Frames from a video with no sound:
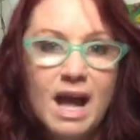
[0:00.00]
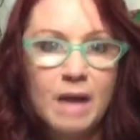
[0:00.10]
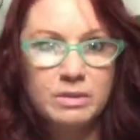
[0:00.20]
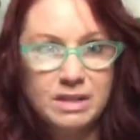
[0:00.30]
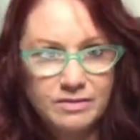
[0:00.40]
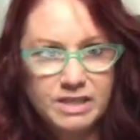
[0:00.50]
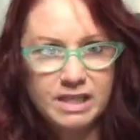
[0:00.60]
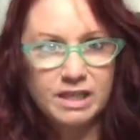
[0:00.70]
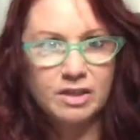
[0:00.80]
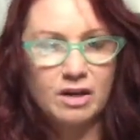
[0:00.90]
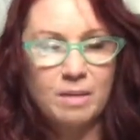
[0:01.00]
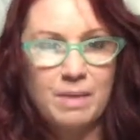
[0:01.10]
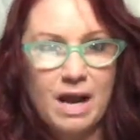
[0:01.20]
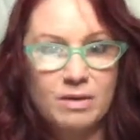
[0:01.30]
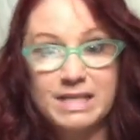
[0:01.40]
I would love to hear
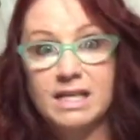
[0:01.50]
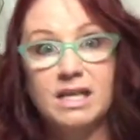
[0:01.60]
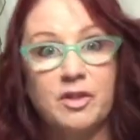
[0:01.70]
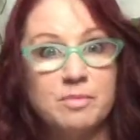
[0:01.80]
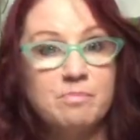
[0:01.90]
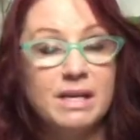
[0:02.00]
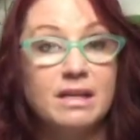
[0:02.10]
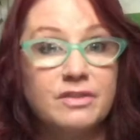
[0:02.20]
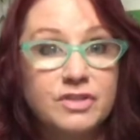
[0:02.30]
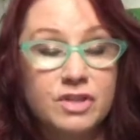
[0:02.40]
about any other myths.